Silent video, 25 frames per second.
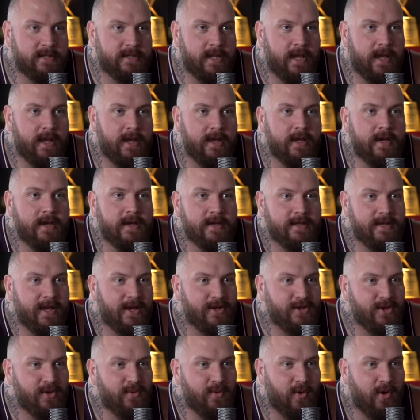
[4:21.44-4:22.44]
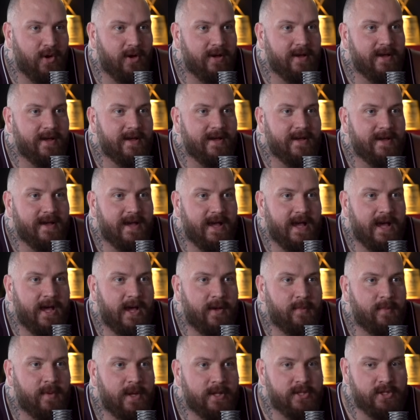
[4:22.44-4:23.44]
and here you are,
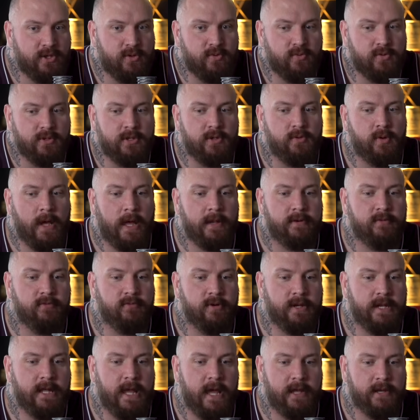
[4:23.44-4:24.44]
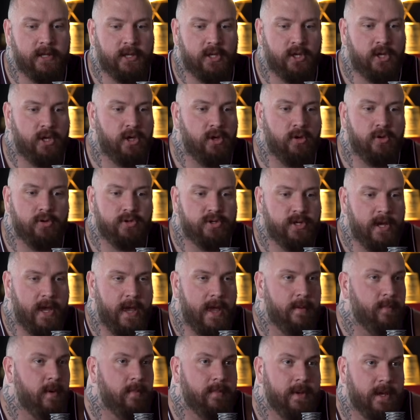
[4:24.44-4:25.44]
and you hadn't really had a huge
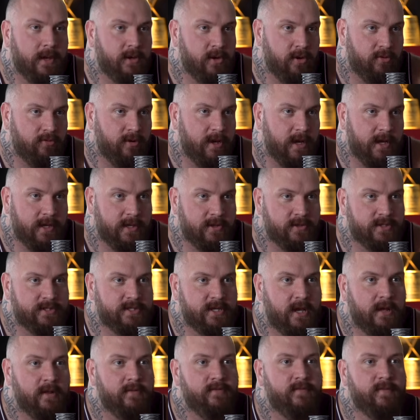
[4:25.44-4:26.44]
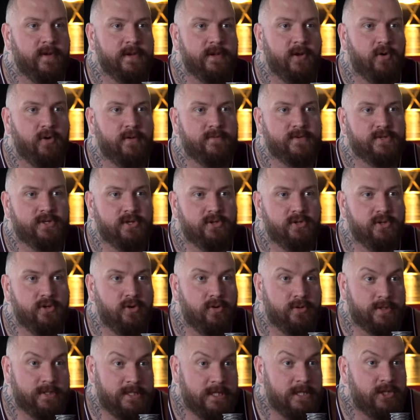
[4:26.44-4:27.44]
MMA career yourself, and all of a sudden
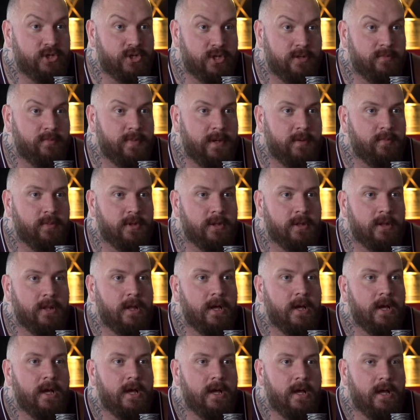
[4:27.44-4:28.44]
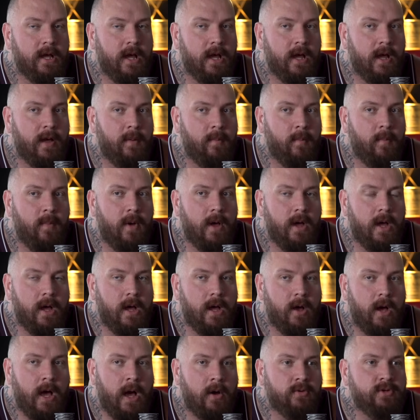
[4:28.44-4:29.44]
you're teaching people.
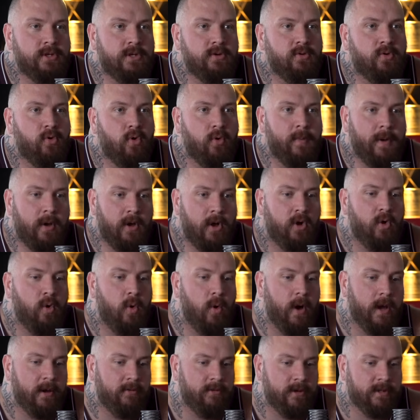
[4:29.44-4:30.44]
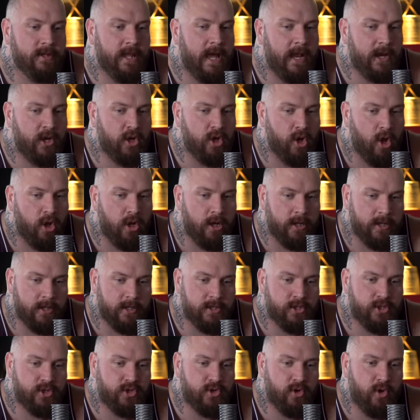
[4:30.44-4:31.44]
How do you go about acquiring that
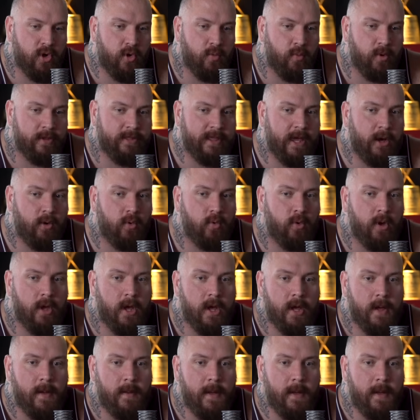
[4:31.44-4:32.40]
knowledge without